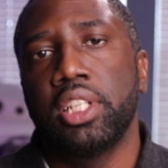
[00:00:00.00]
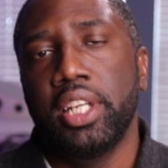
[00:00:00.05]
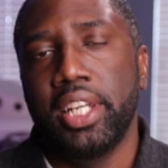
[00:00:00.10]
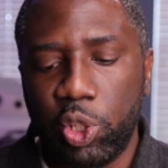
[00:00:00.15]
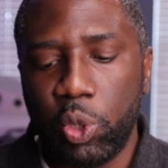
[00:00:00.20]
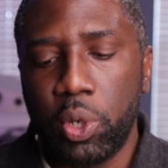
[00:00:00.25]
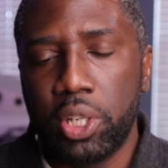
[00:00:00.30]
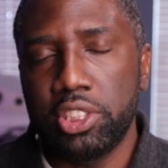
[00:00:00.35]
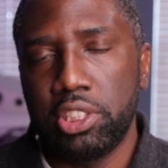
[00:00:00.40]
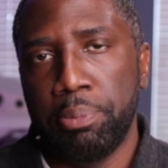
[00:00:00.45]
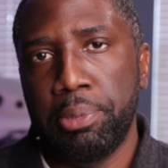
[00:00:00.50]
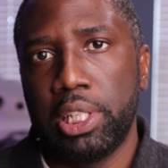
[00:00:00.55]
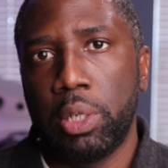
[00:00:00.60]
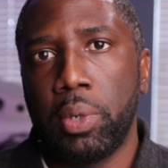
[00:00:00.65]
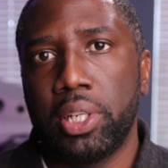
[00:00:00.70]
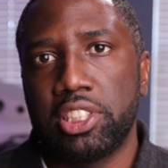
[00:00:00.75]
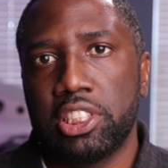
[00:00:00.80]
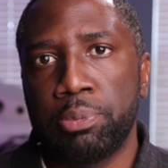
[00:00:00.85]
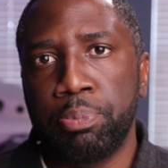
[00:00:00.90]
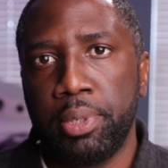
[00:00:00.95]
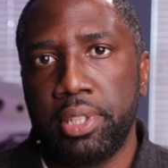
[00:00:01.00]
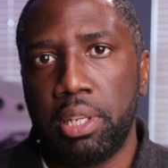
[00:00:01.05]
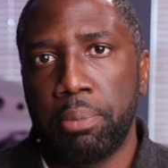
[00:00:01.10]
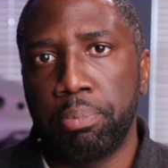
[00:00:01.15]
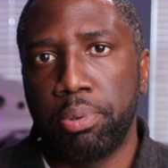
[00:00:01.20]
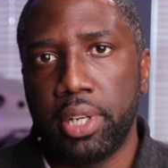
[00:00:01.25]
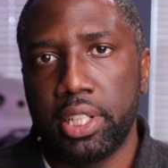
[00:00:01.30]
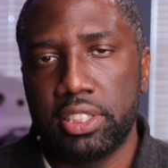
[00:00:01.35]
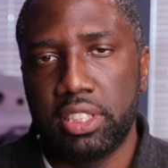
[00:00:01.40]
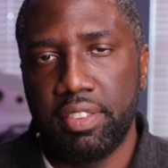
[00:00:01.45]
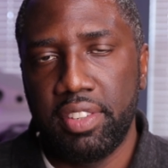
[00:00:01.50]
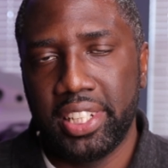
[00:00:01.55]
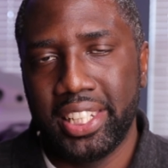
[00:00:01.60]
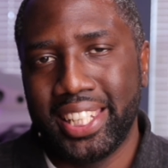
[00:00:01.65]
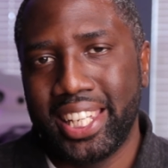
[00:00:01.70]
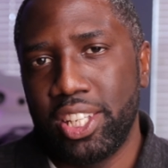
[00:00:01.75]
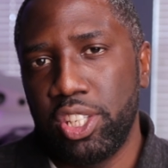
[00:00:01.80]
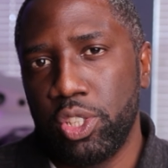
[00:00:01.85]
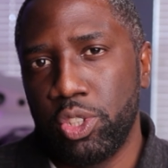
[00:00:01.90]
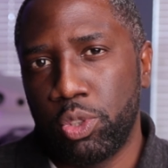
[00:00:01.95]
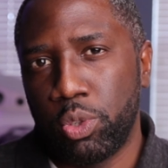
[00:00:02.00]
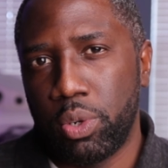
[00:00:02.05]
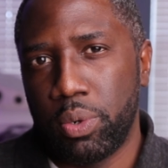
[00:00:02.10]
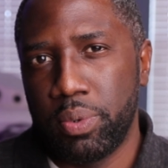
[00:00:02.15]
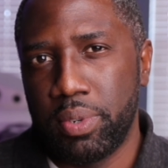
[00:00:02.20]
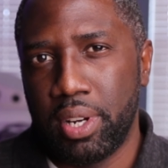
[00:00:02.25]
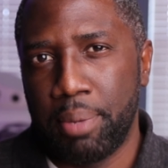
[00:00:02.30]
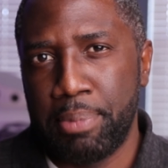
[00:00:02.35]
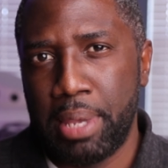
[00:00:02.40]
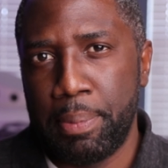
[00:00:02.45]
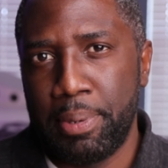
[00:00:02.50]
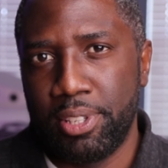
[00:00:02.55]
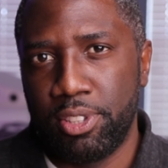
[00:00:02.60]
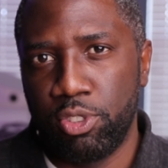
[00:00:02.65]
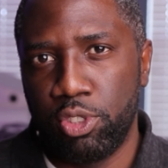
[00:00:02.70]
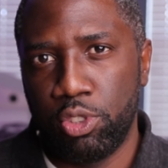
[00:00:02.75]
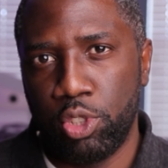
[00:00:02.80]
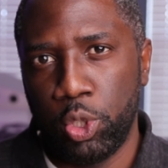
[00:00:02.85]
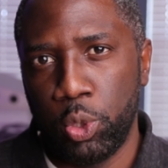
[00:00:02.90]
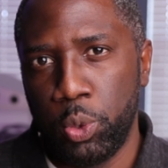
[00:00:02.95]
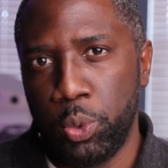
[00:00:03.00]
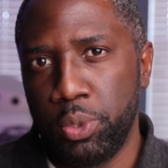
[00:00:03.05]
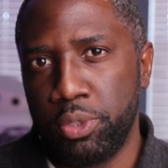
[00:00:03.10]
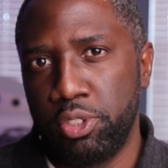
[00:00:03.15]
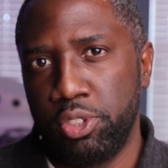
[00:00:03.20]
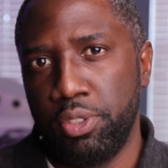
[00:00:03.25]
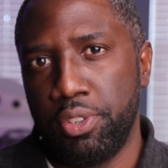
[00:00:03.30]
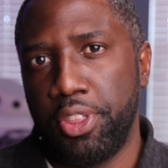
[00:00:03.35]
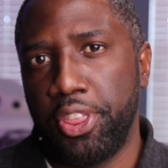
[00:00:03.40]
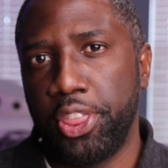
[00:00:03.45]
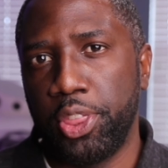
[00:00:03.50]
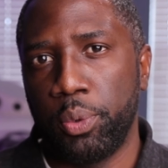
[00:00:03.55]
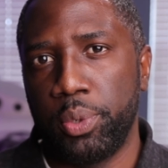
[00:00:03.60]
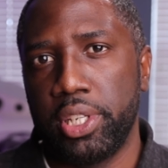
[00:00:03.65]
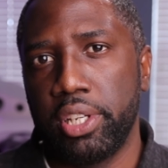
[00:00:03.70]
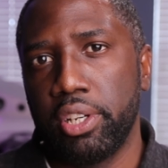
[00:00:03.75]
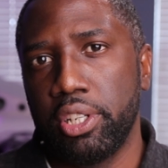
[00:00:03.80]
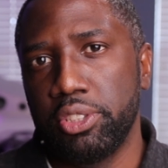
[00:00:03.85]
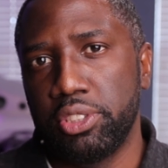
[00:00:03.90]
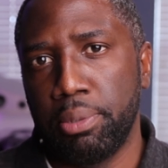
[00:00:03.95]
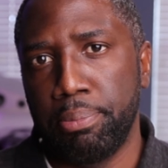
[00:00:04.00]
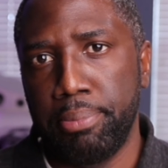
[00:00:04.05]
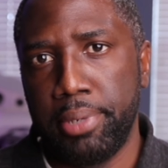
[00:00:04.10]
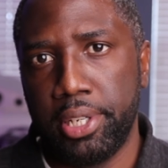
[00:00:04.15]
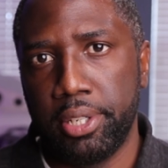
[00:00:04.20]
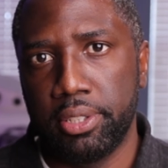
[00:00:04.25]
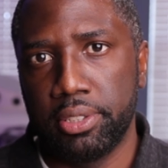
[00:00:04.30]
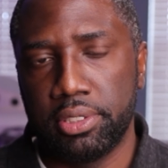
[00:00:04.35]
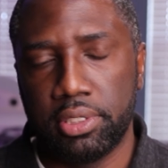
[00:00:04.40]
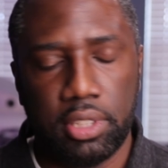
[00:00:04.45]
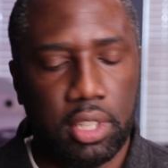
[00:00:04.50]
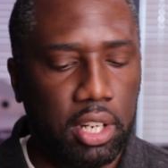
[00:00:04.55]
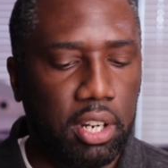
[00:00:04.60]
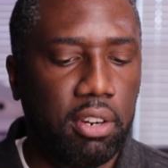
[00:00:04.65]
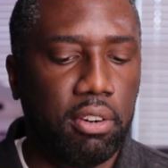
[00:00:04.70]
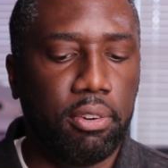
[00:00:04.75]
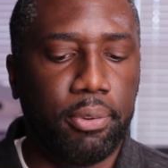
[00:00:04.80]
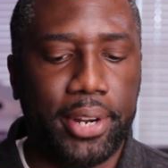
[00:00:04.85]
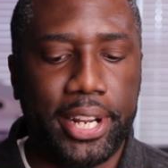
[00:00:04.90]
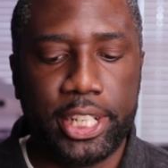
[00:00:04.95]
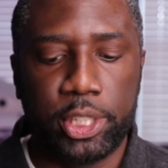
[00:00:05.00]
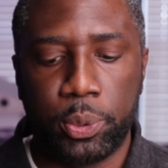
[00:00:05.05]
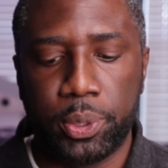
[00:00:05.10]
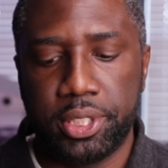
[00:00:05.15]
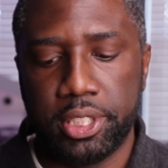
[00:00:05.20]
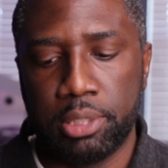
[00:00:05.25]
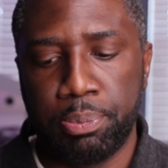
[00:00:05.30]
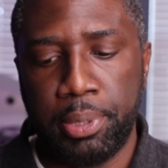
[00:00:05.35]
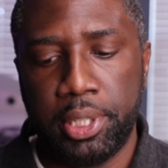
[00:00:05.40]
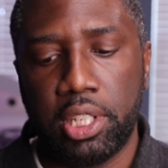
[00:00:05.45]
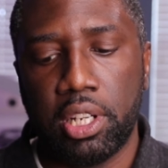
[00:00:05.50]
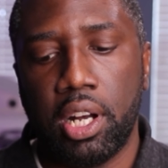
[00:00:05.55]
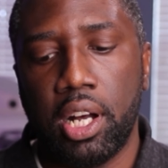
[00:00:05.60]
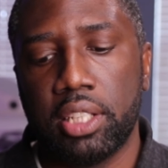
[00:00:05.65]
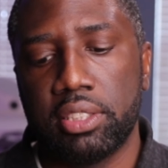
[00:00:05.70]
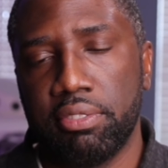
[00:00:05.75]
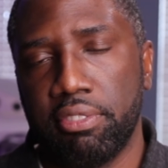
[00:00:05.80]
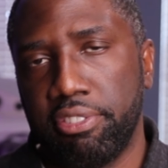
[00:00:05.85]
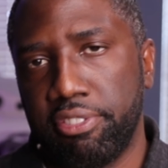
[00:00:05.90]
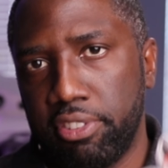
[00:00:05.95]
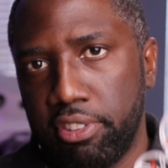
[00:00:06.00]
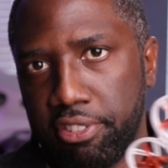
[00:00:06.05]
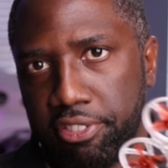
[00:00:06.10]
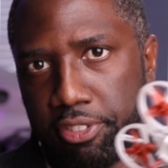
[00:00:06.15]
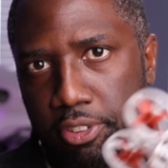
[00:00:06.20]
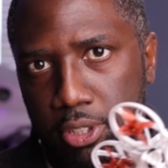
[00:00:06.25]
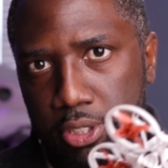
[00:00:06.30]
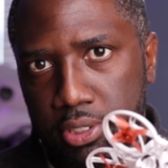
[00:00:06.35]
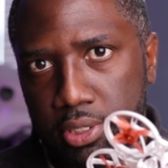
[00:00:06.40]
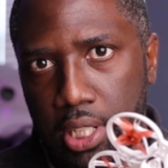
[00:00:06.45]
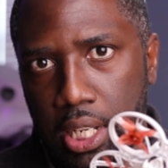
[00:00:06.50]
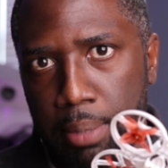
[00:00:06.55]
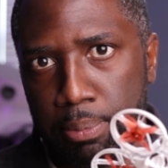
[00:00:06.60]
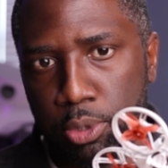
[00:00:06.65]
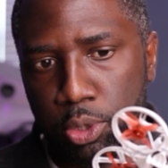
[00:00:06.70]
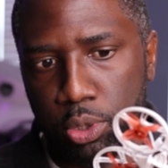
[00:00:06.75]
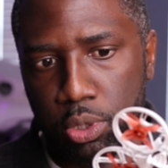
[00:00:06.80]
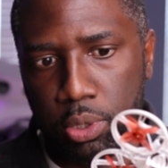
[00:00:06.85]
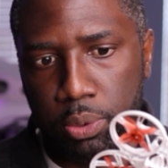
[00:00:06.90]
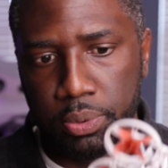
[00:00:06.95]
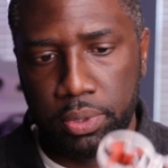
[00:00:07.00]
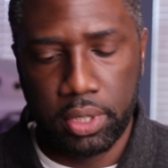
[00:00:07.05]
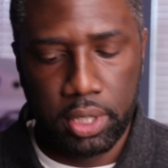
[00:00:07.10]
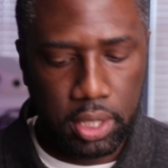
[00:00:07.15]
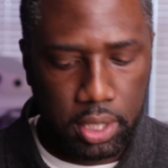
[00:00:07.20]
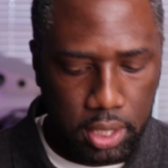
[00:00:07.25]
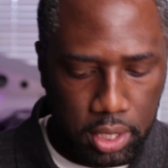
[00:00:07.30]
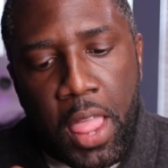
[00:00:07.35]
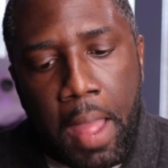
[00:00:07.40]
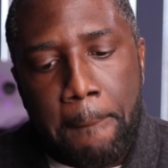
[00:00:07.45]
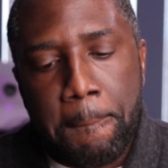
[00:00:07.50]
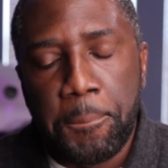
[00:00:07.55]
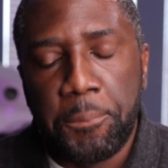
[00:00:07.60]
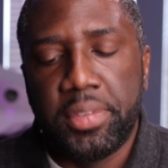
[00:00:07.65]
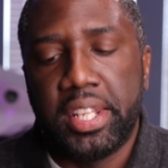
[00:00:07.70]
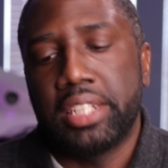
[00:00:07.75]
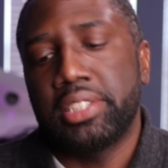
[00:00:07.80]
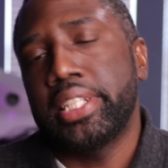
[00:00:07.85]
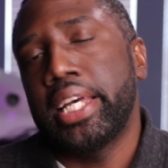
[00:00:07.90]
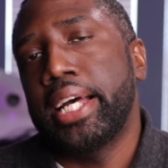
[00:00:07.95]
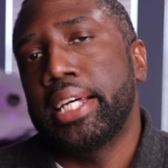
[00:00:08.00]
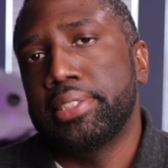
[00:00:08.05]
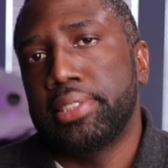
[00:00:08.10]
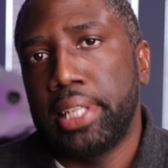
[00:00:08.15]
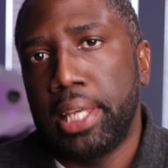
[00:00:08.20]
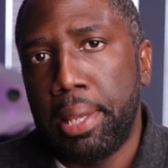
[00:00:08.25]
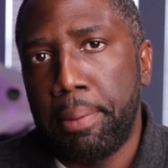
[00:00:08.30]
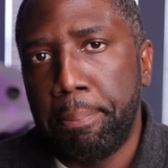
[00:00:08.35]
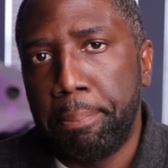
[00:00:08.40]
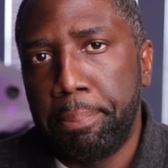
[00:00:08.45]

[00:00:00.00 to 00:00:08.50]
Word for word: two hundred milliwatts is pretty impressive. It can get you to around maybe two to three hundred meters range, which is pretty awesome for a first-time drone. This has a